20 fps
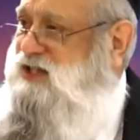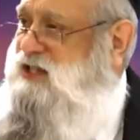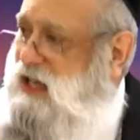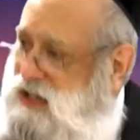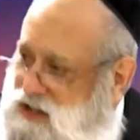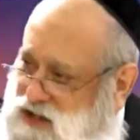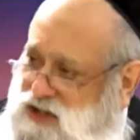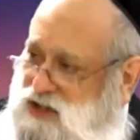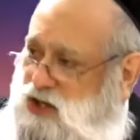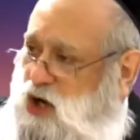
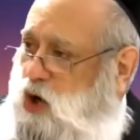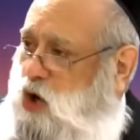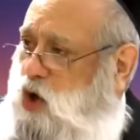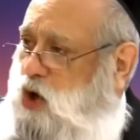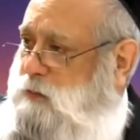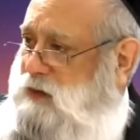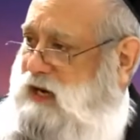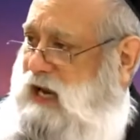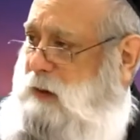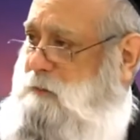since the
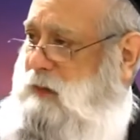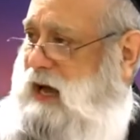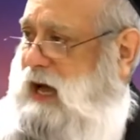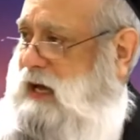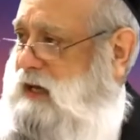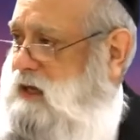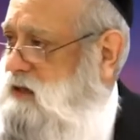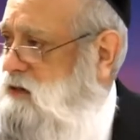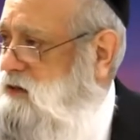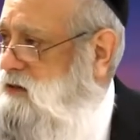Churban
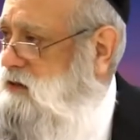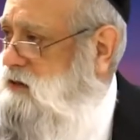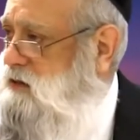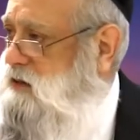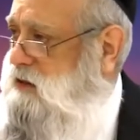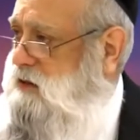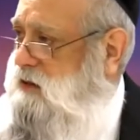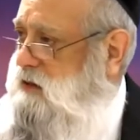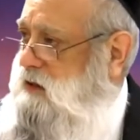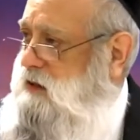HaBayis.
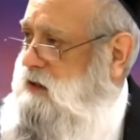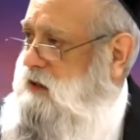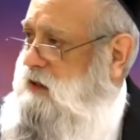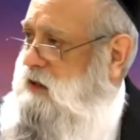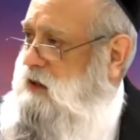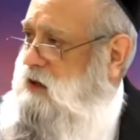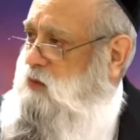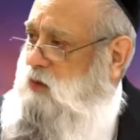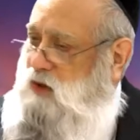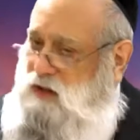
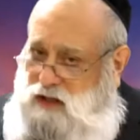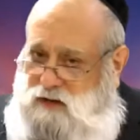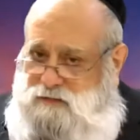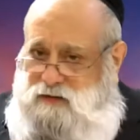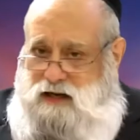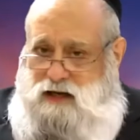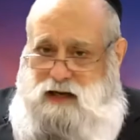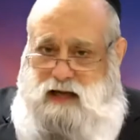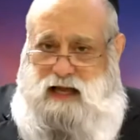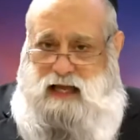We're
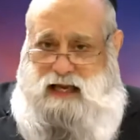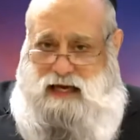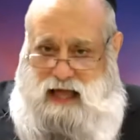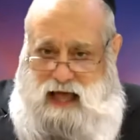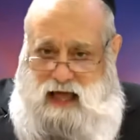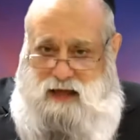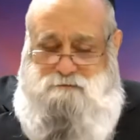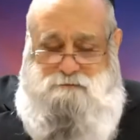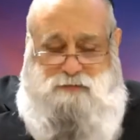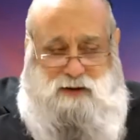living in
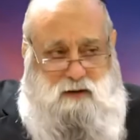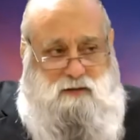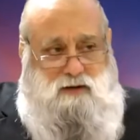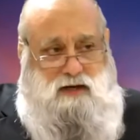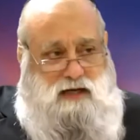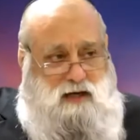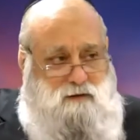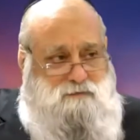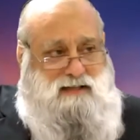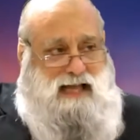that
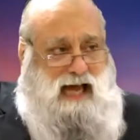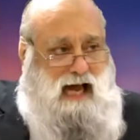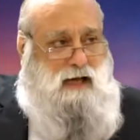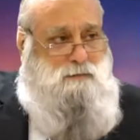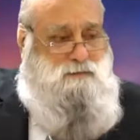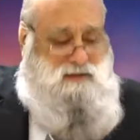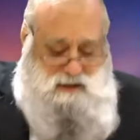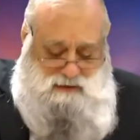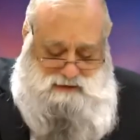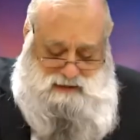period of
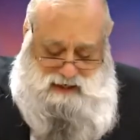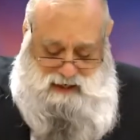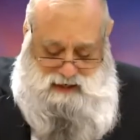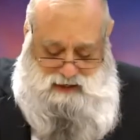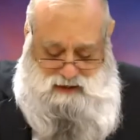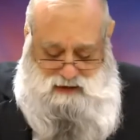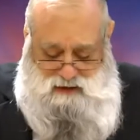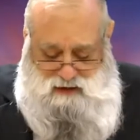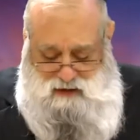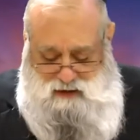time
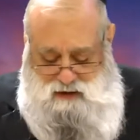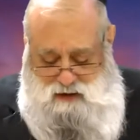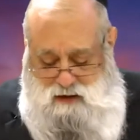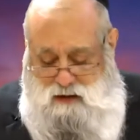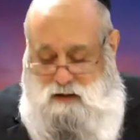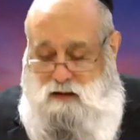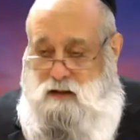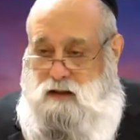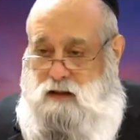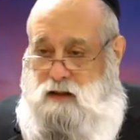today
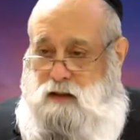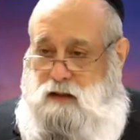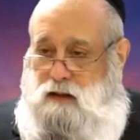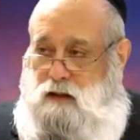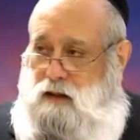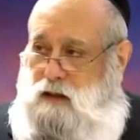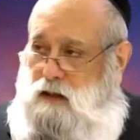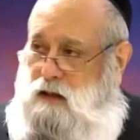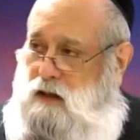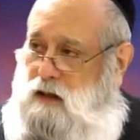
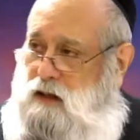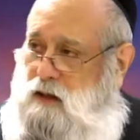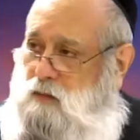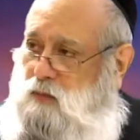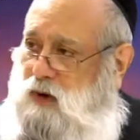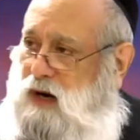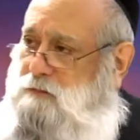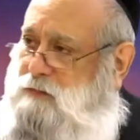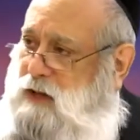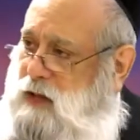
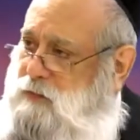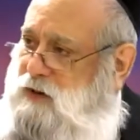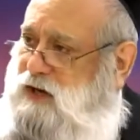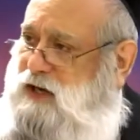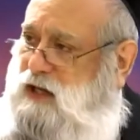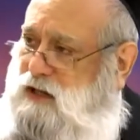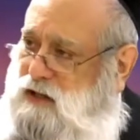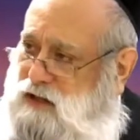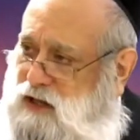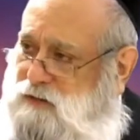where people
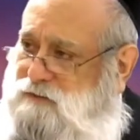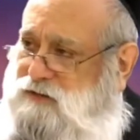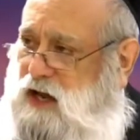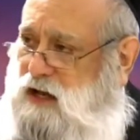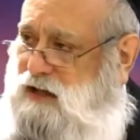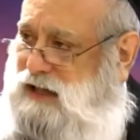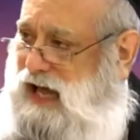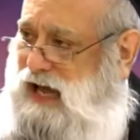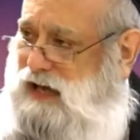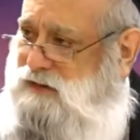can live
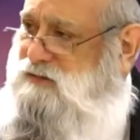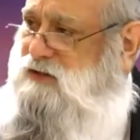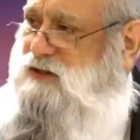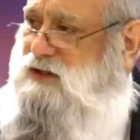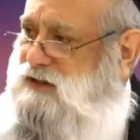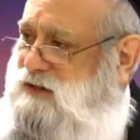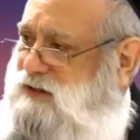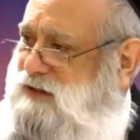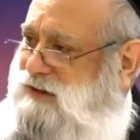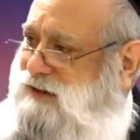their
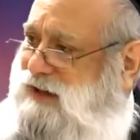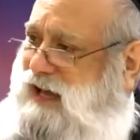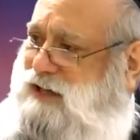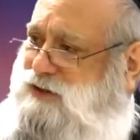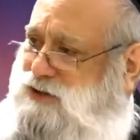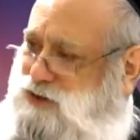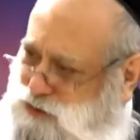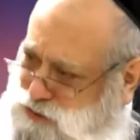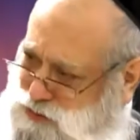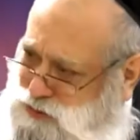lives
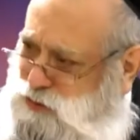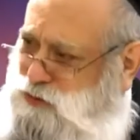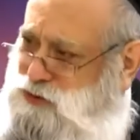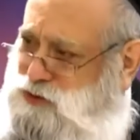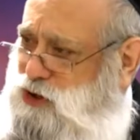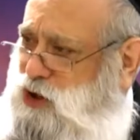as true